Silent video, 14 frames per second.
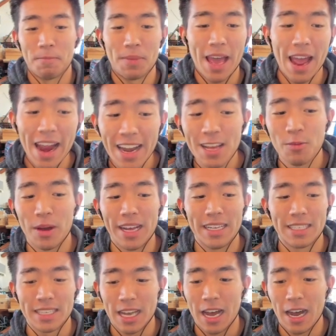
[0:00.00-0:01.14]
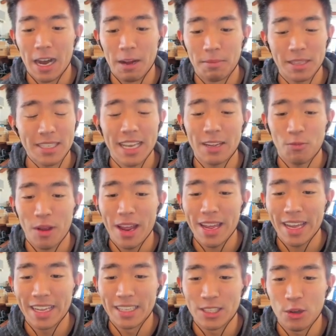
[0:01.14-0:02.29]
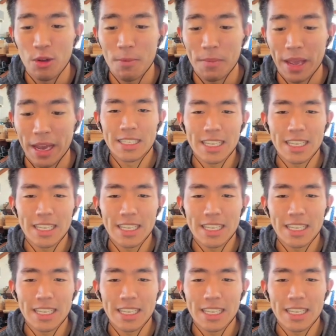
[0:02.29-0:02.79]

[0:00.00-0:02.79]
But anyways, let's get right into it, man.